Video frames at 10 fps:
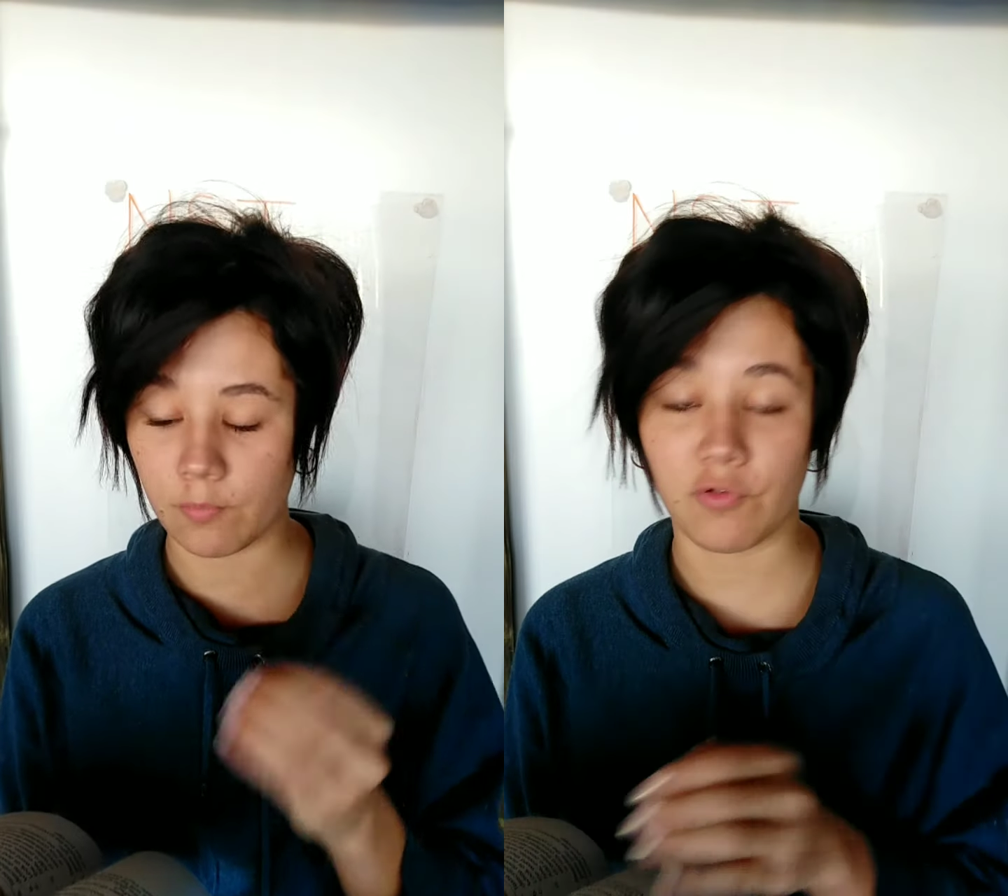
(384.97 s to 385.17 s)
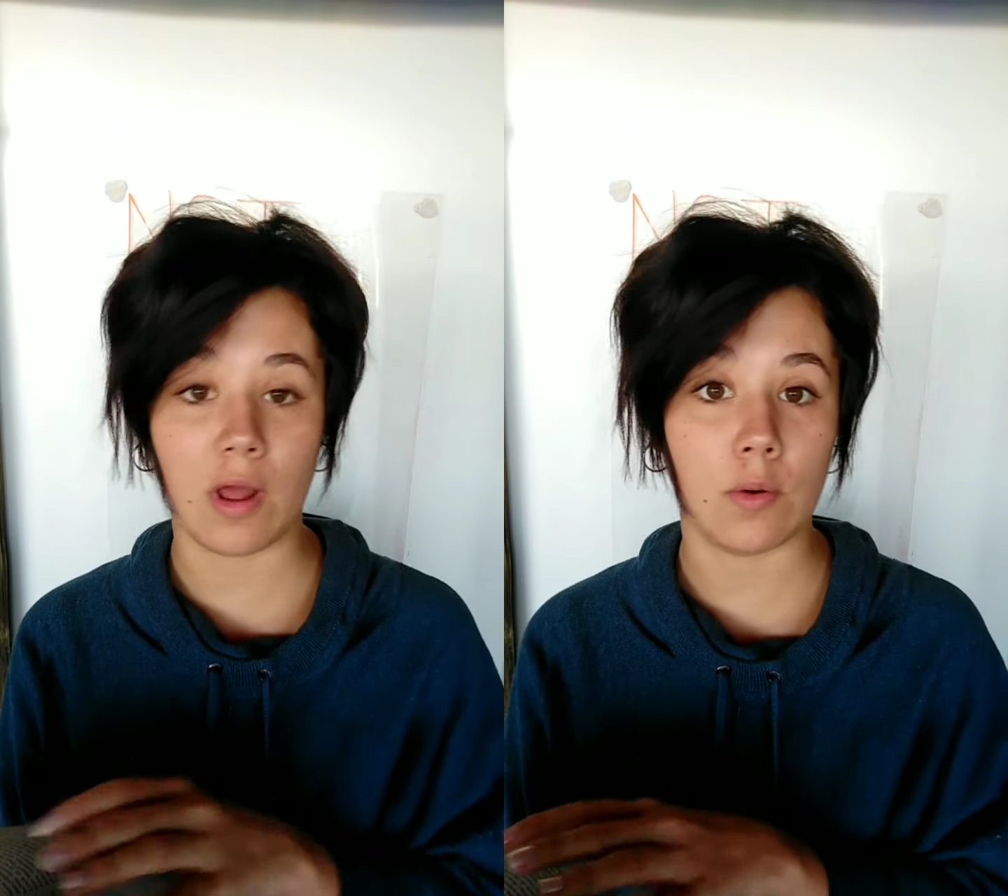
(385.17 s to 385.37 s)

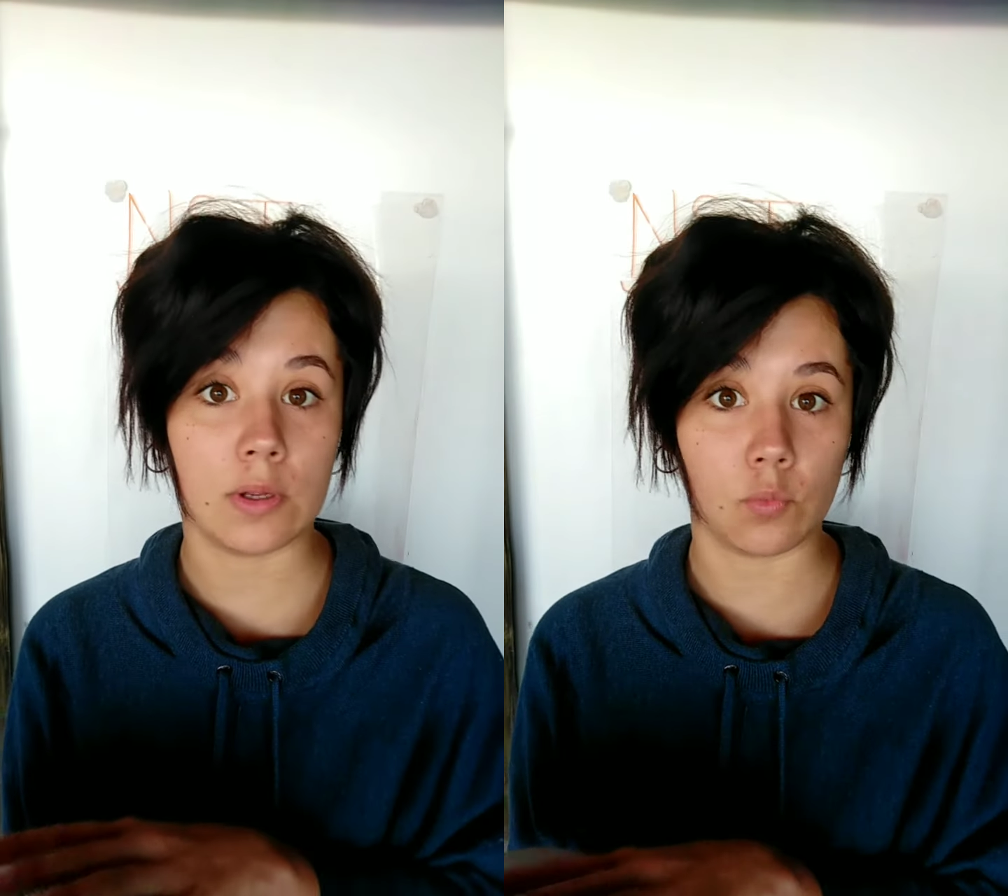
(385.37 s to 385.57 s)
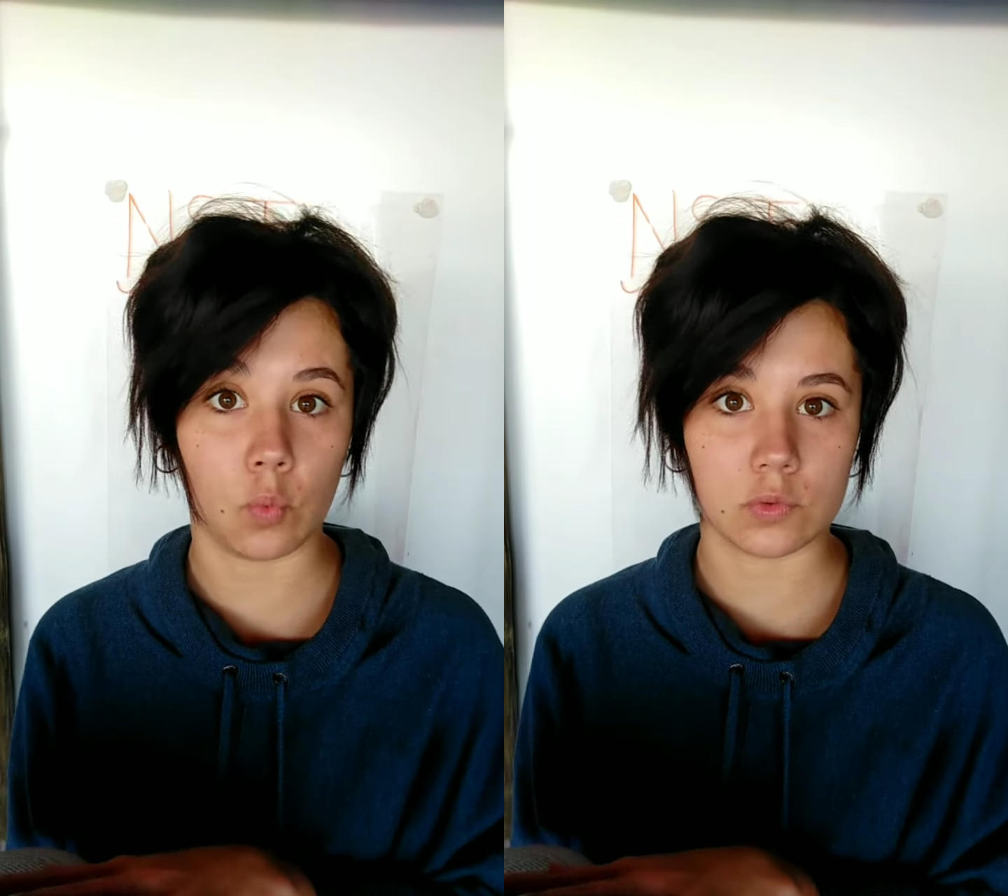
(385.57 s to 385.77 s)
flour
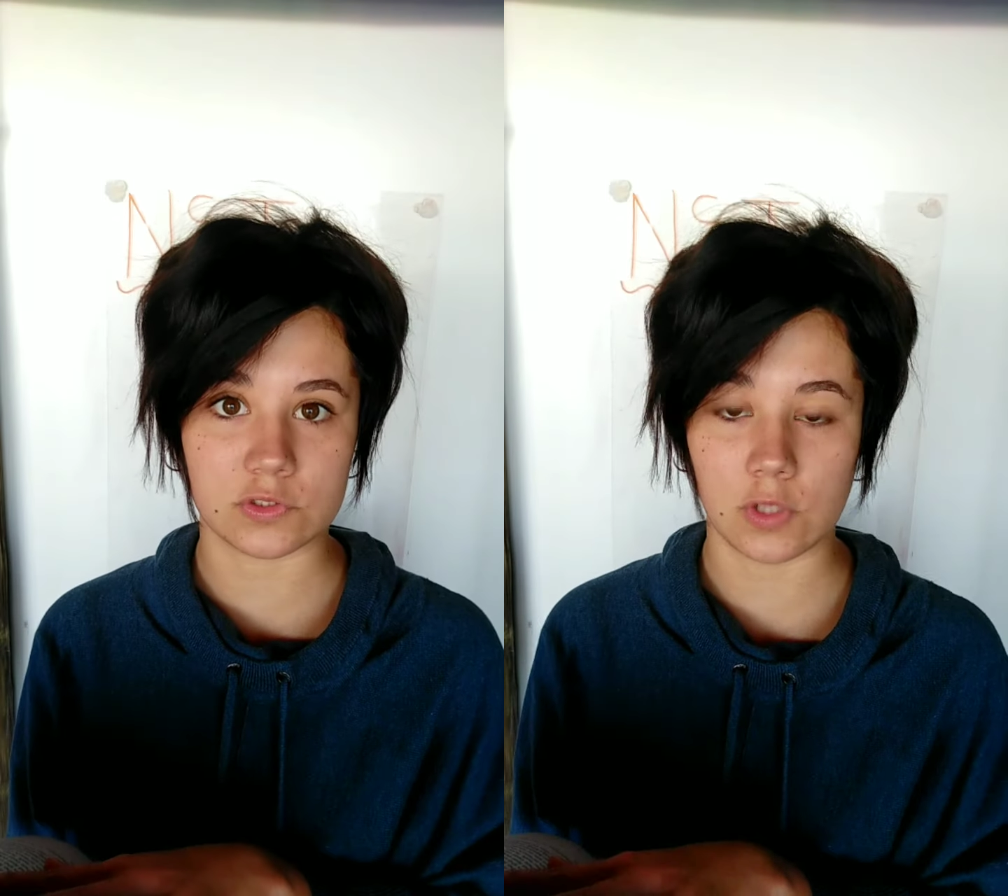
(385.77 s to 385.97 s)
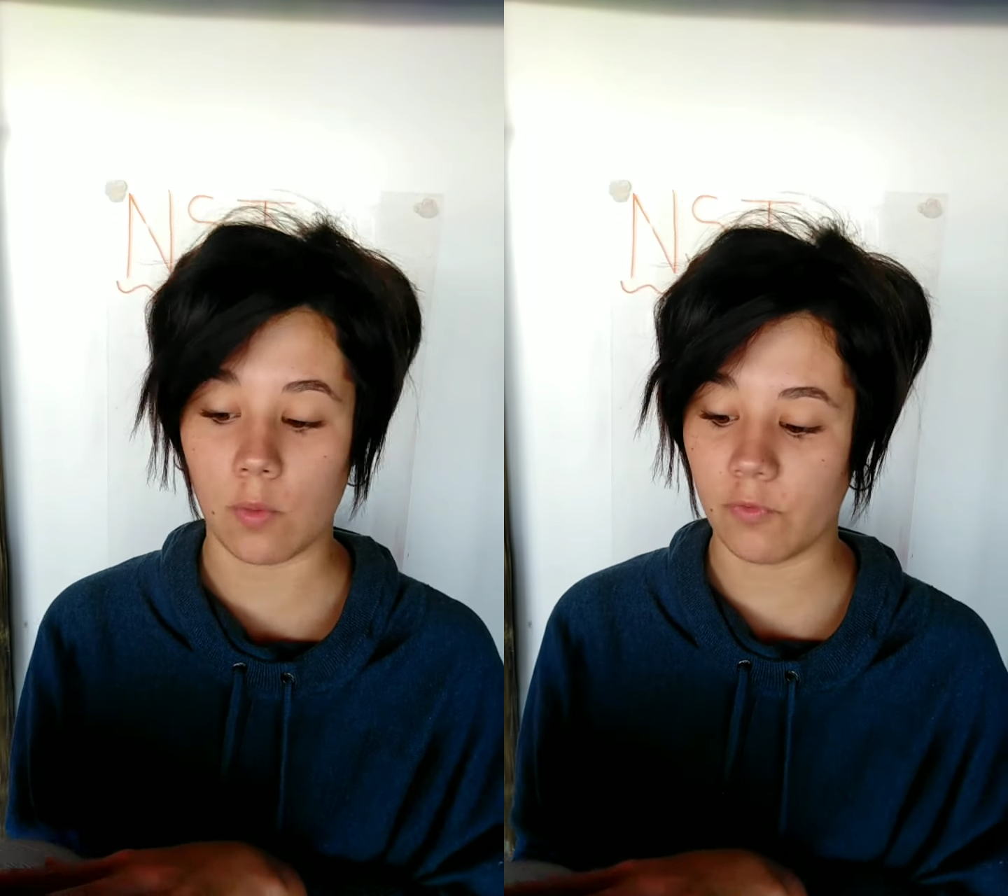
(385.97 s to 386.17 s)
and water.
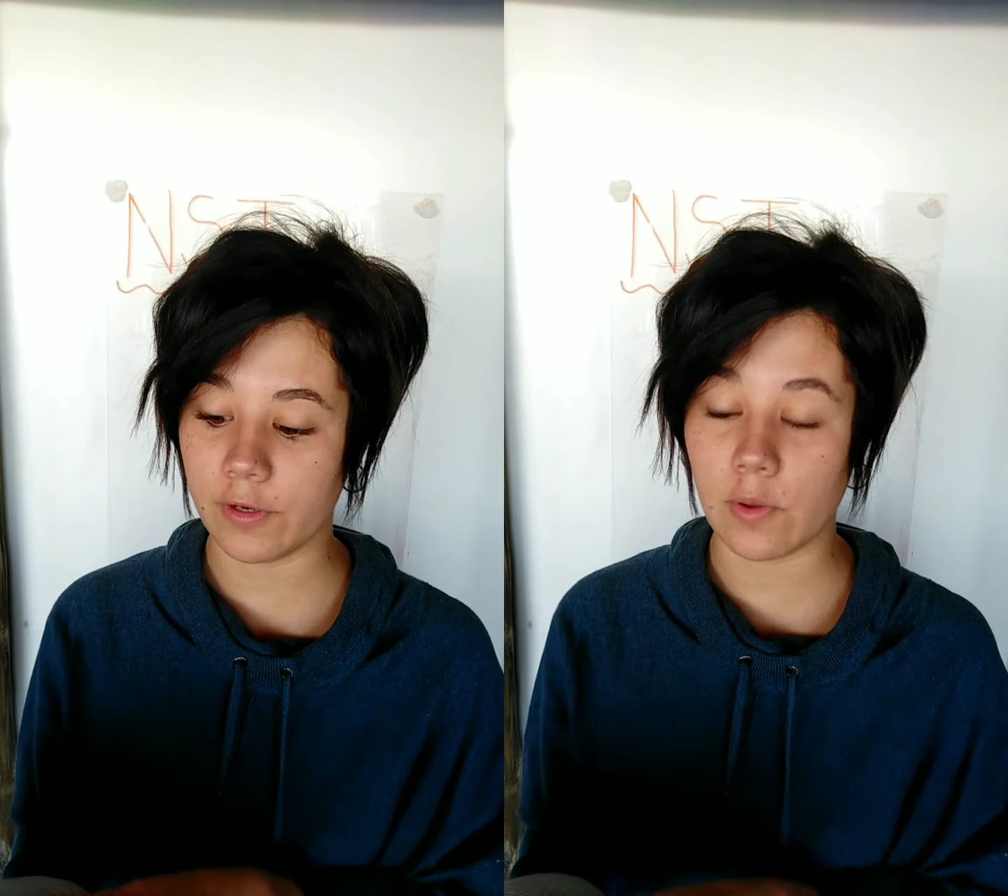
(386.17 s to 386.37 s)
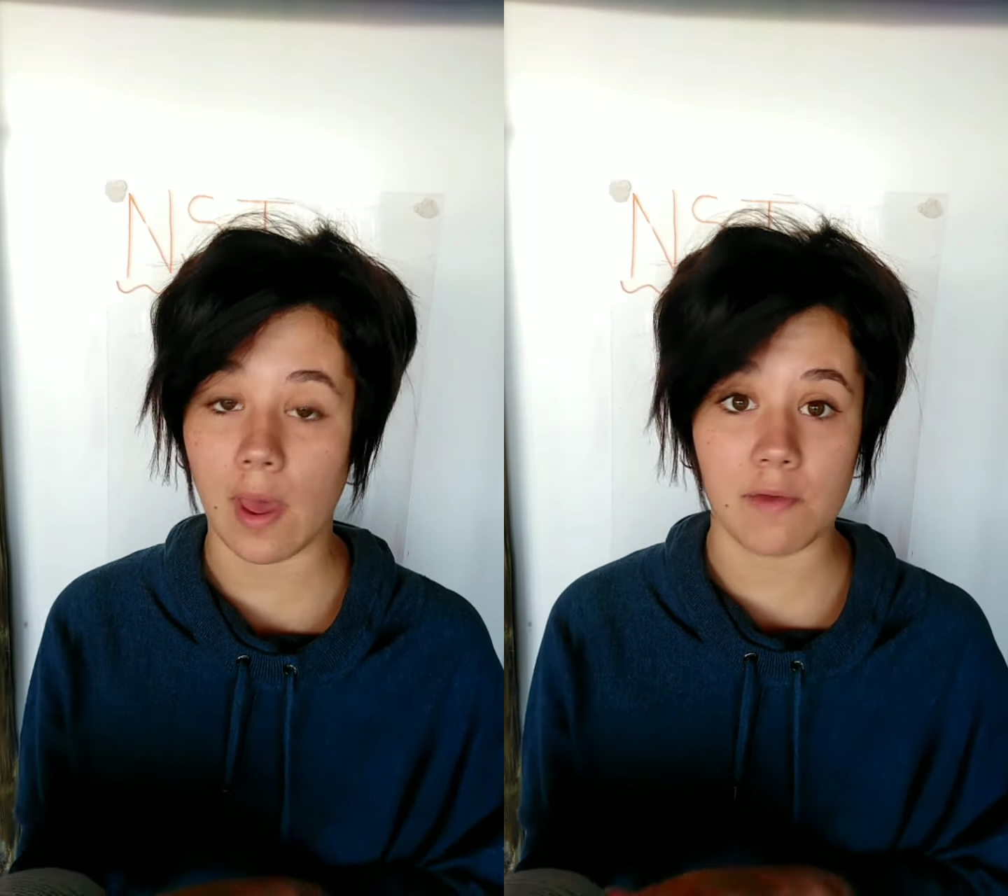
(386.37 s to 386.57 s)
So hopefully
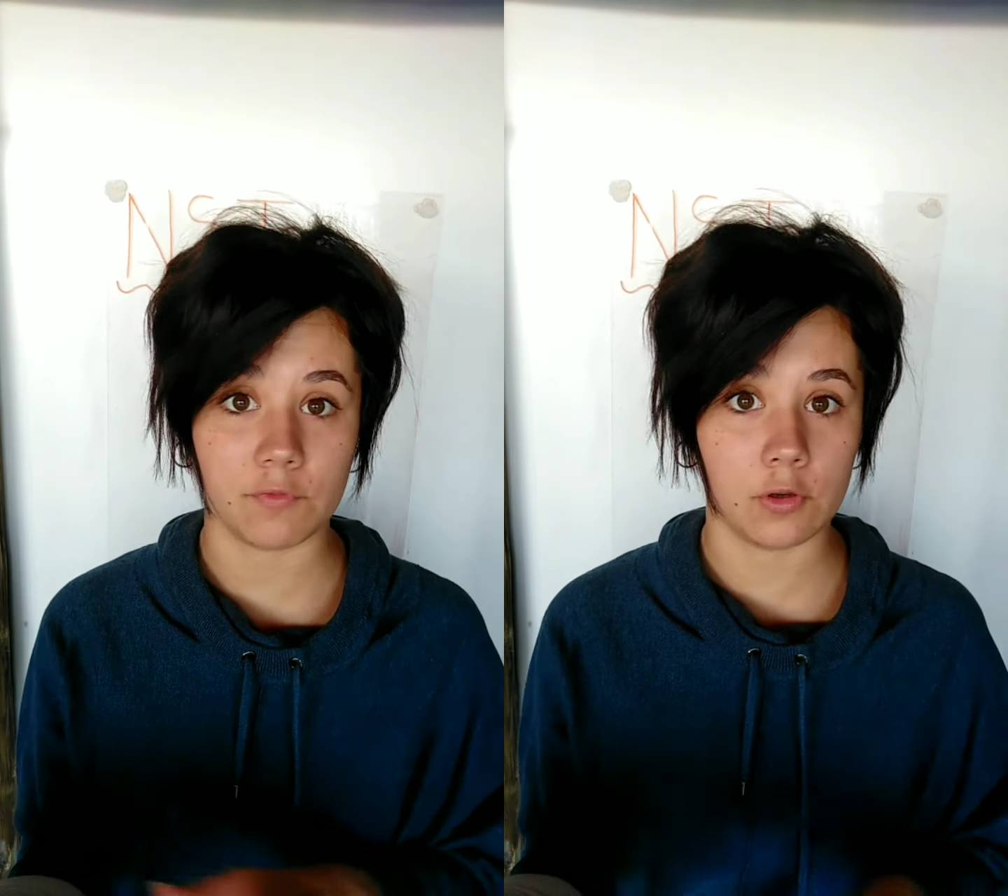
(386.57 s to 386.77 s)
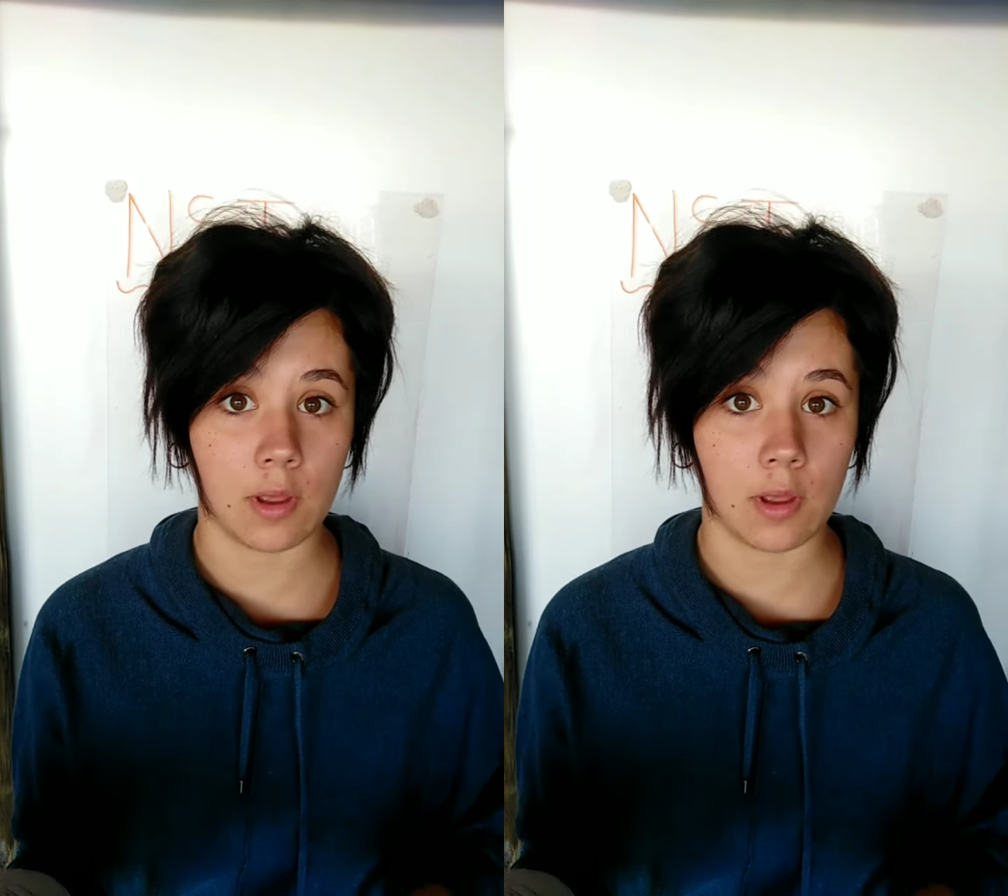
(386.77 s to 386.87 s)
you have